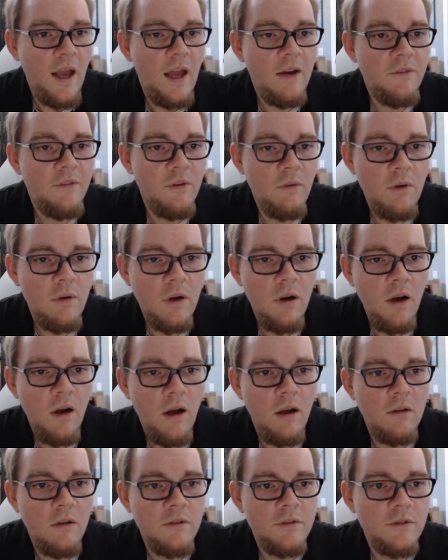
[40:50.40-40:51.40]
And if you
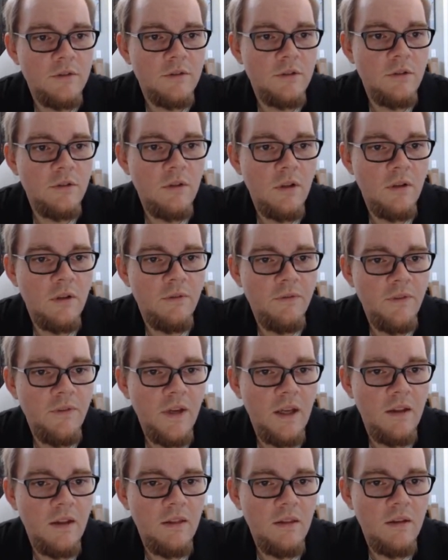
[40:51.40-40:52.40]
recall, 2 to the
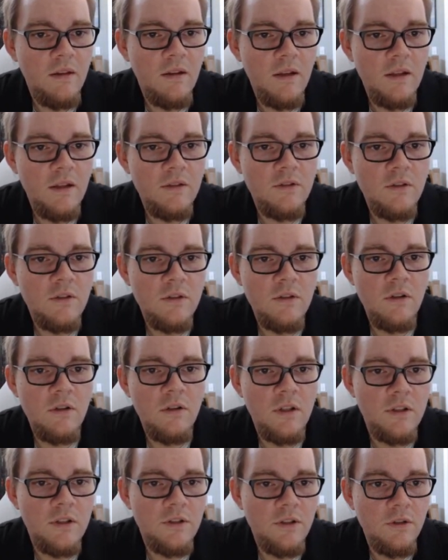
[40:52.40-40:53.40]
5th is just
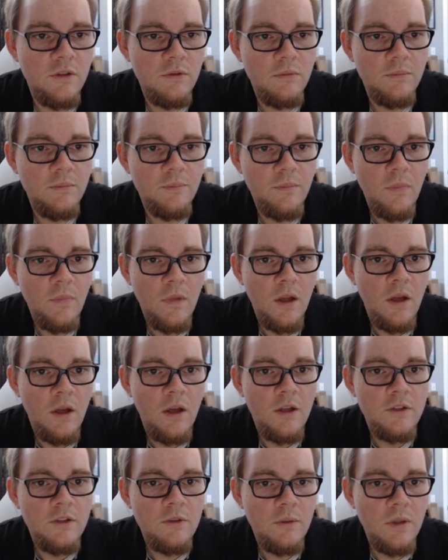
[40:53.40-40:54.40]
32.
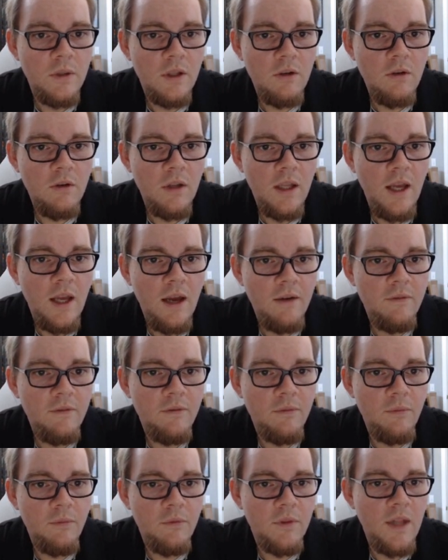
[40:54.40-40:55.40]
So we literally
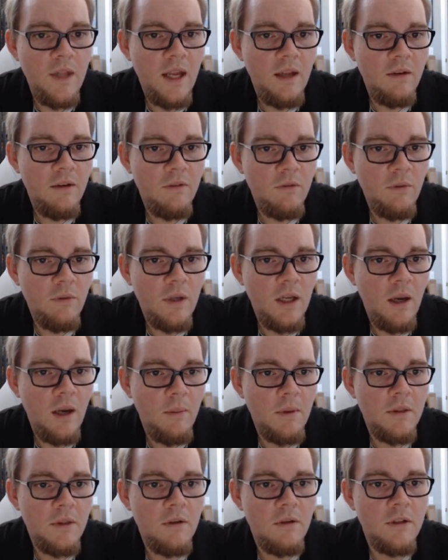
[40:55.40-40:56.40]
have -3
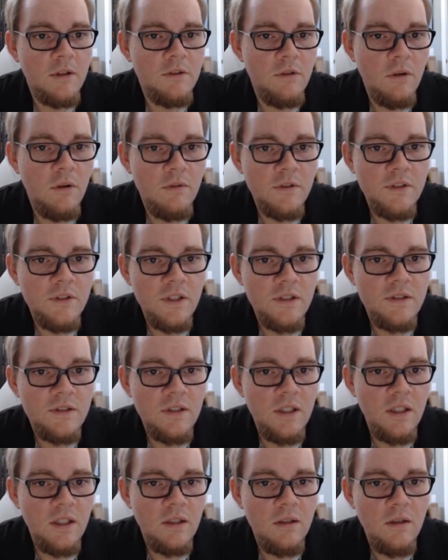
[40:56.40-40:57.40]
comma 32 over
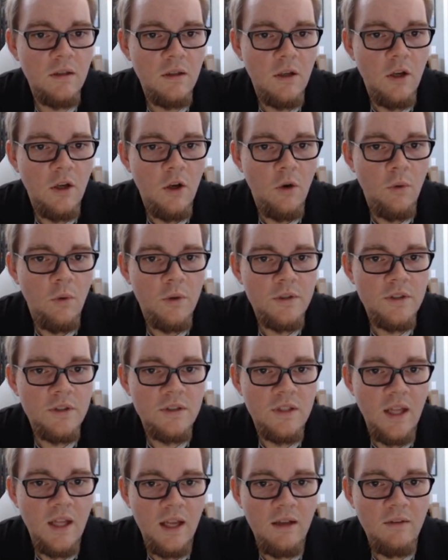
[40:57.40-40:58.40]
16, which
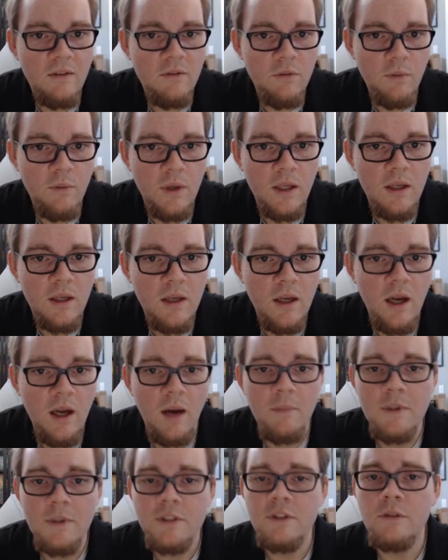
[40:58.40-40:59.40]
is -3
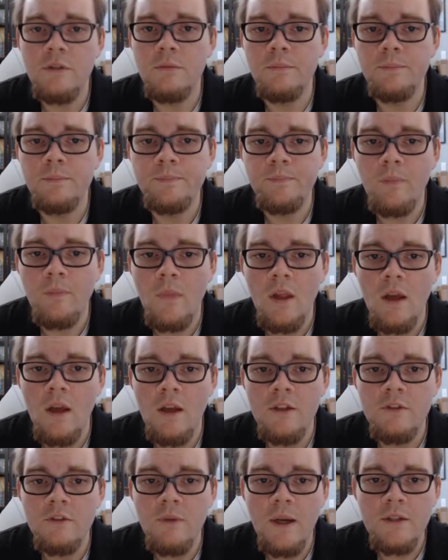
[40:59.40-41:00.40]
comma 2.
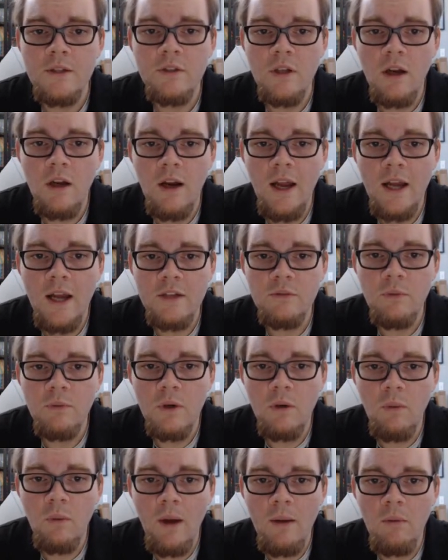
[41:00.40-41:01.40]
So actually our
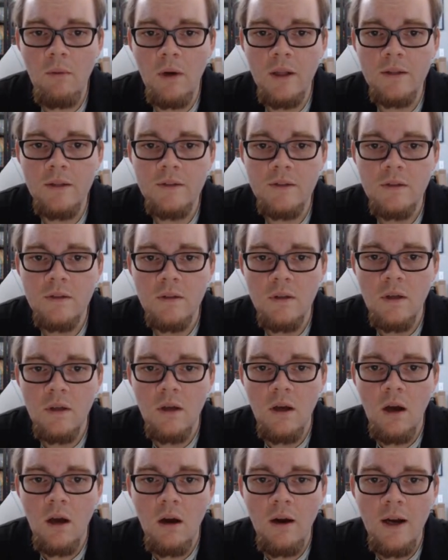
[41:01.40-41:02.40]
x1 and y1s
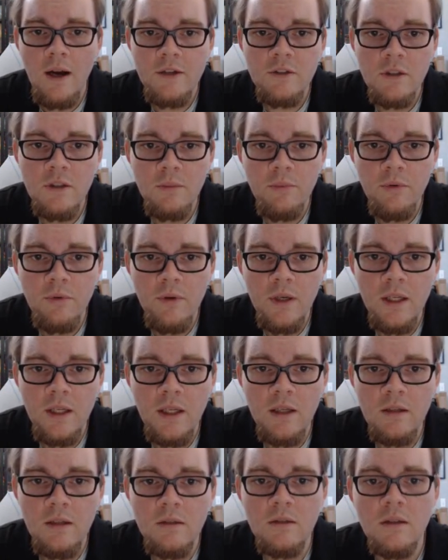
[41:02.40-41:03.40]
are actually
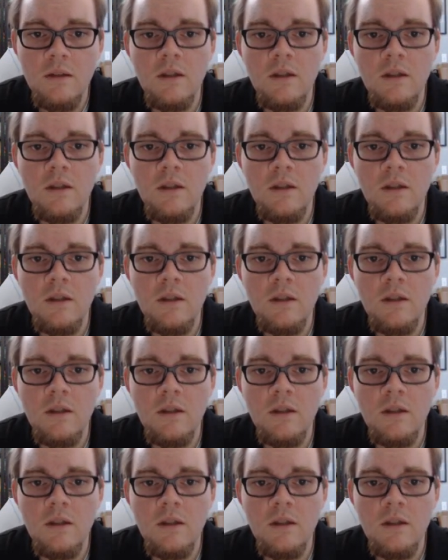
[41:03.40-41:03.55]
pretty